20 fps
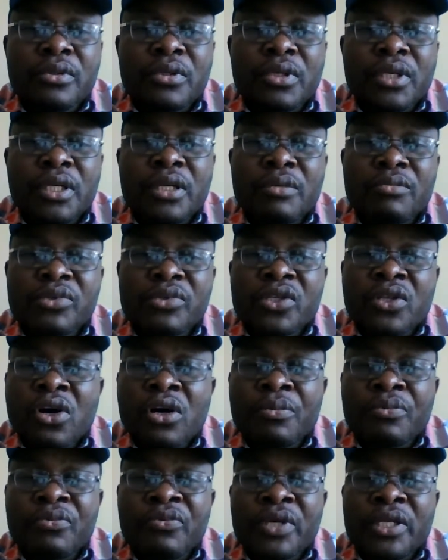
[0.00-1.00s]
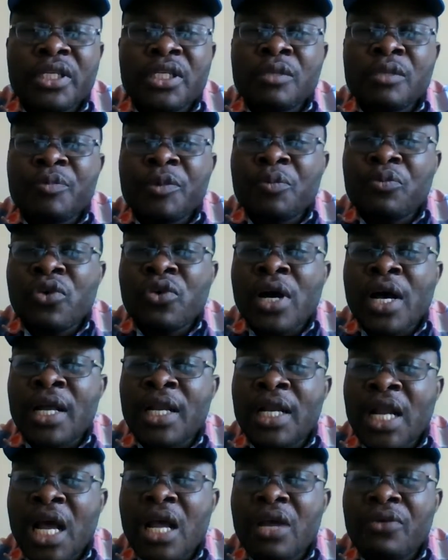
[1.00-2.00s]
Let them stop. When these people are
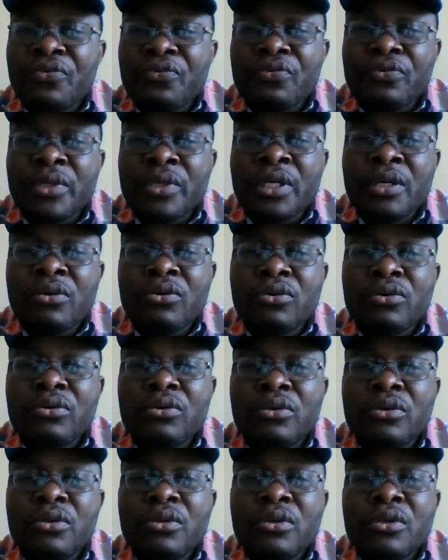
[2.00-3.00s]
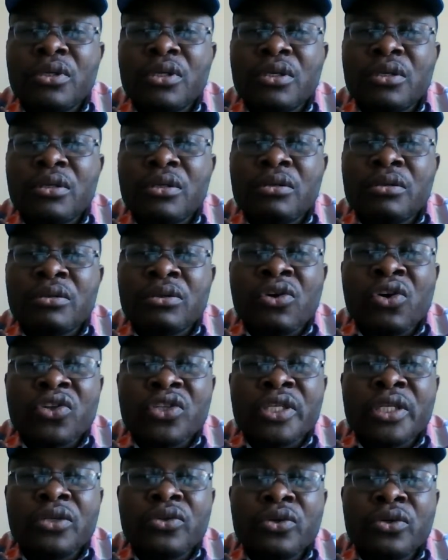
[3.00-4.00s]
alive, they will
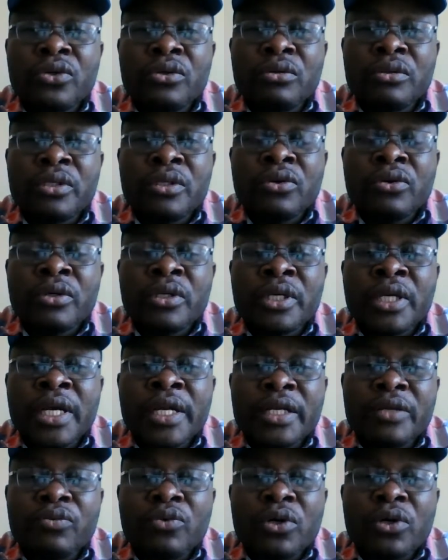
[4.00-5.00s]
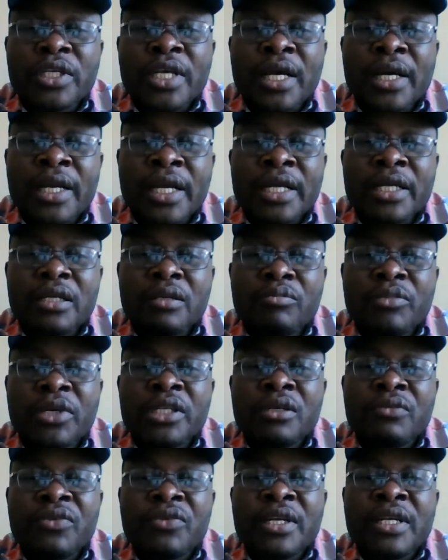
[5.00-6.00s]
continue, getting what they are getting. But
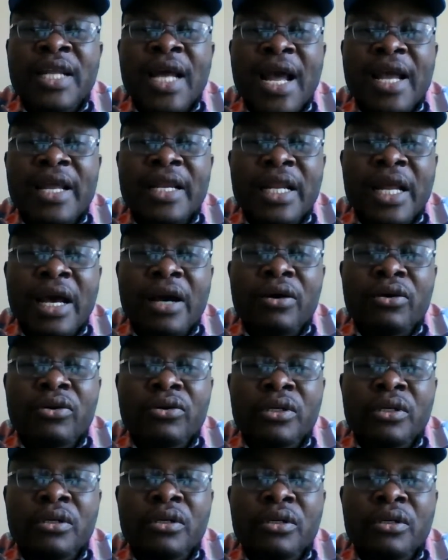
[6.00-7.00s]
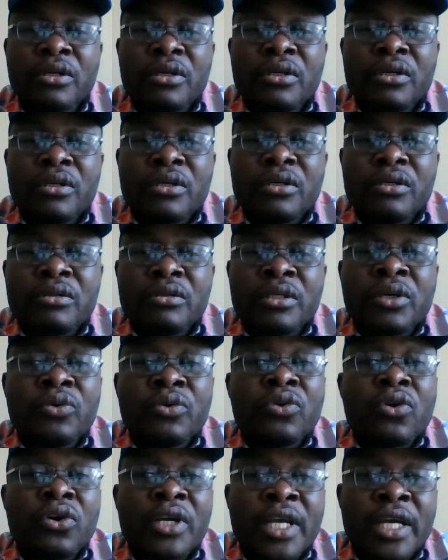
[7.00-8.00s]
if they're dying now, they will
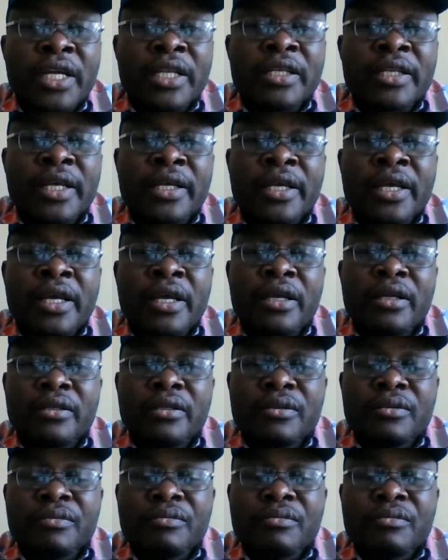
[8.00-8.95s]
not get it again.